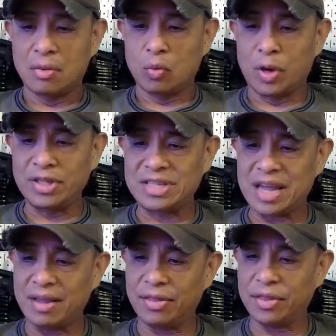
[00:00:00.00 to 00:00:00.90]

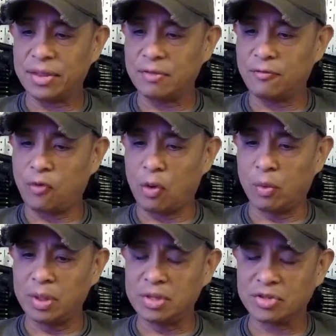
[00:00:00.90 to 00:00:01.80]
1/10
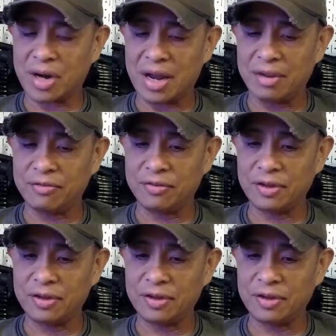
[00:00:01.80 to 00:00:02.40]
four-wheel drive